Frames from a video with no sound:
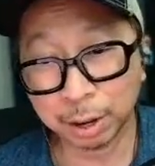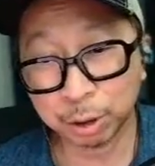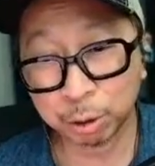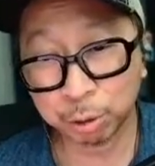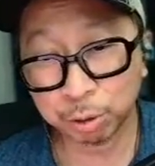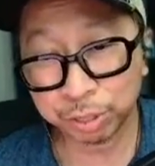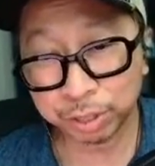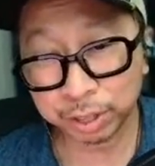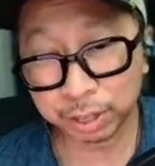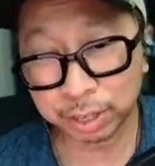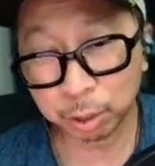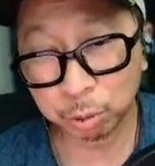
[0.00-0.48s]

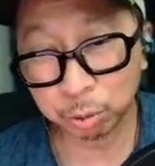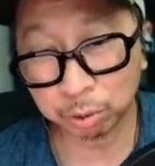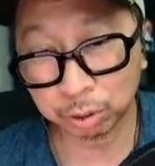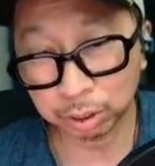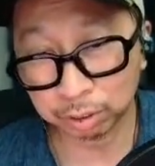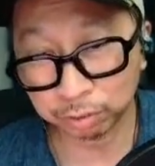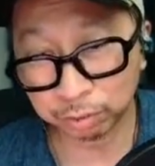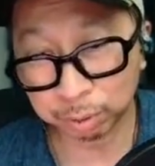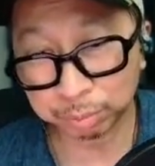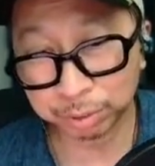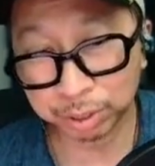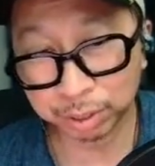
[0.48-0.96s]
don't think it will
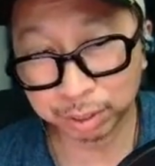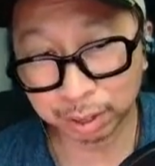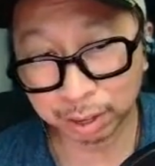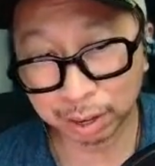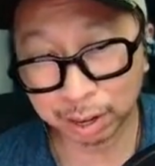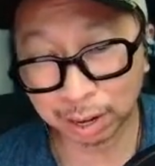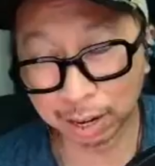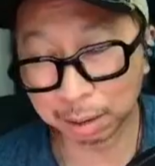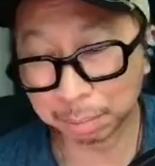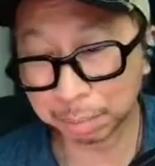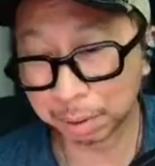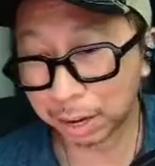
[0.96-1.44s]
live up to the
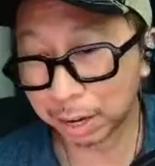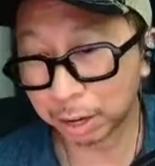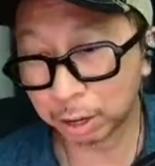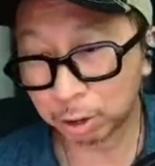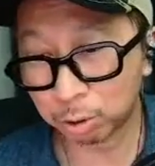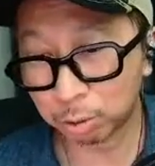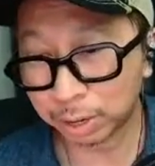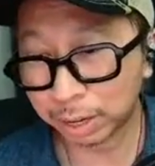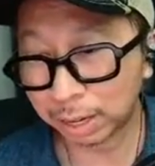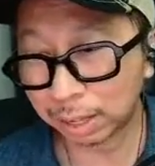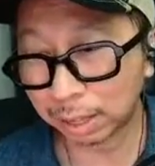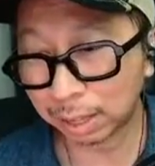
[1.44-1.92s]
hype. I
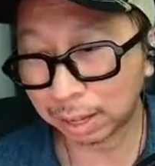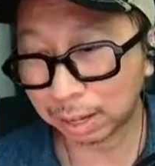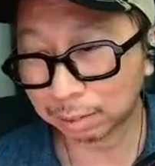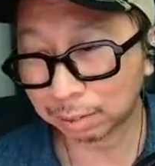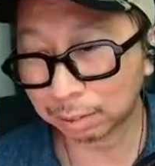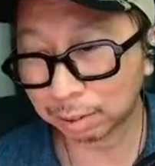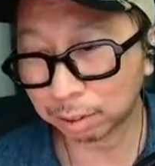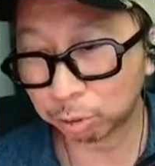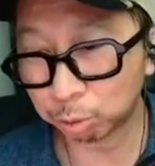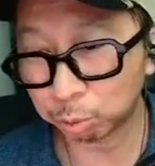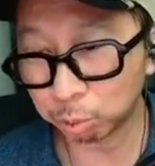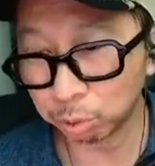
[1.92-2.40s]
agree,
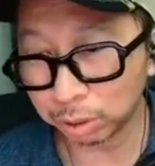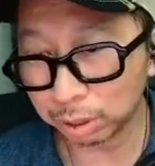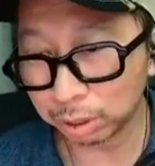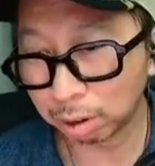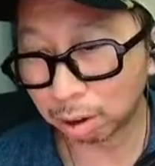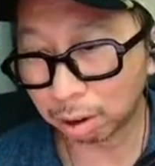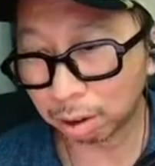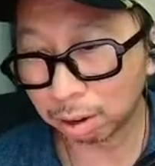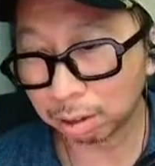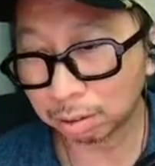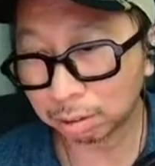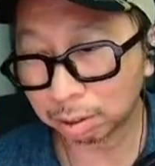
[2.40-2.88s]
classy. It's really
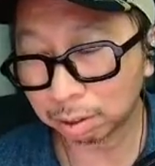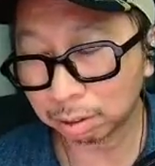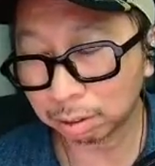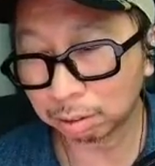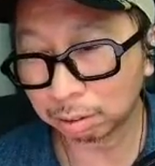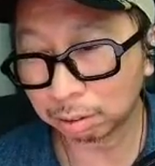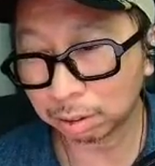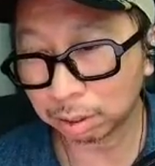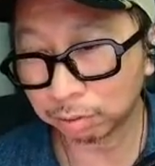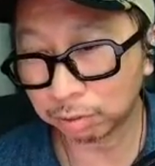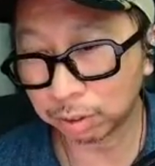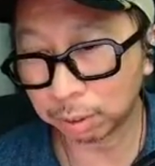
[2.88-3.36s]
hard to
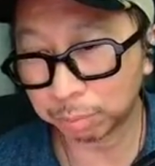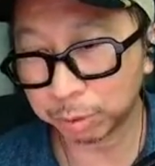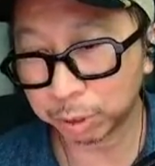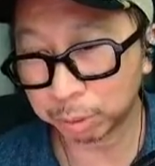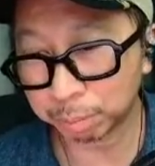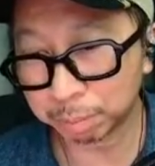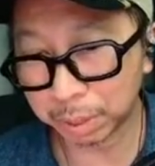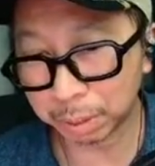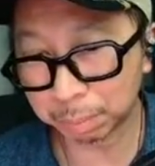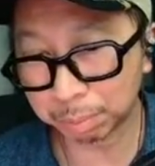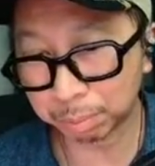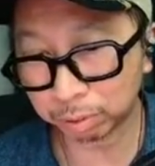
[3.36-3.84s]
live up to
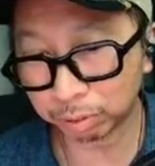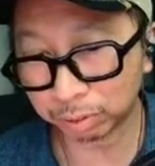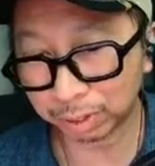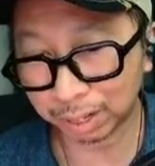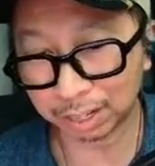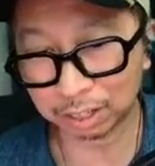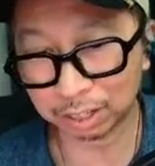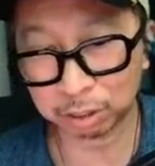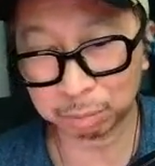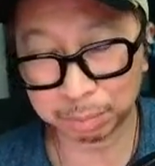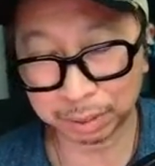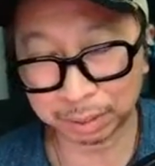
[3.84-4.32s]
people's
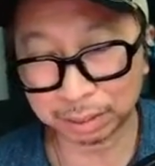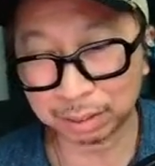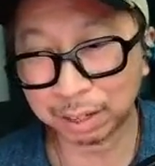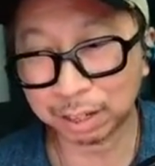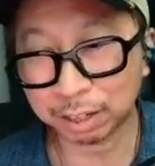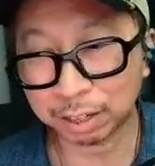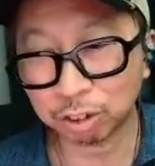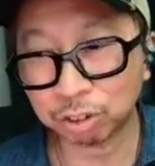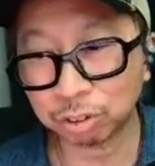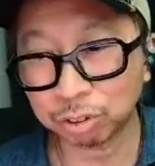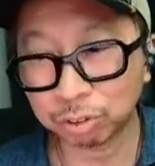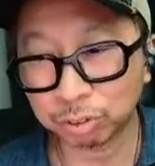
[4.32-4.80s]

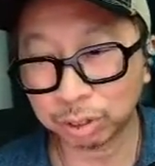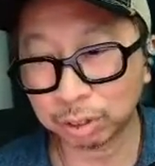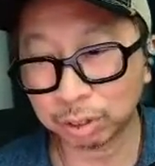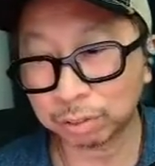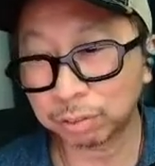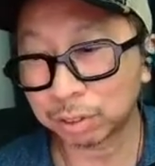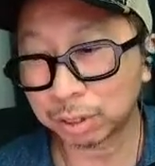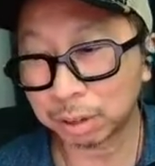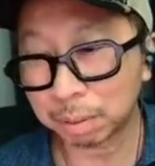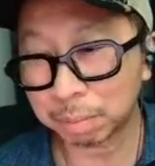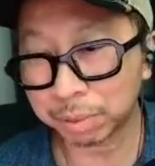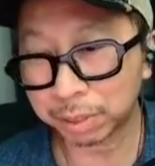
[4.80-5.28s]
expectations of
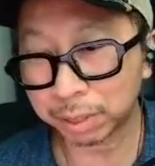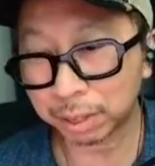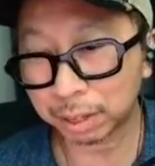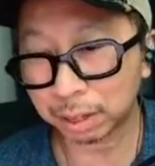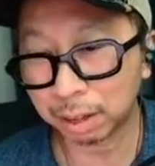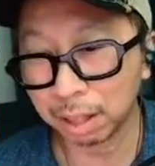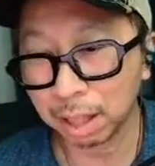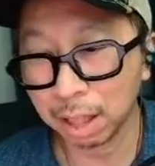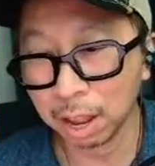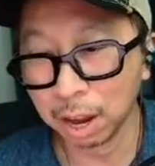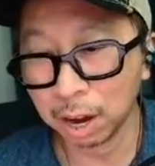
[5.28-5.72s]
something.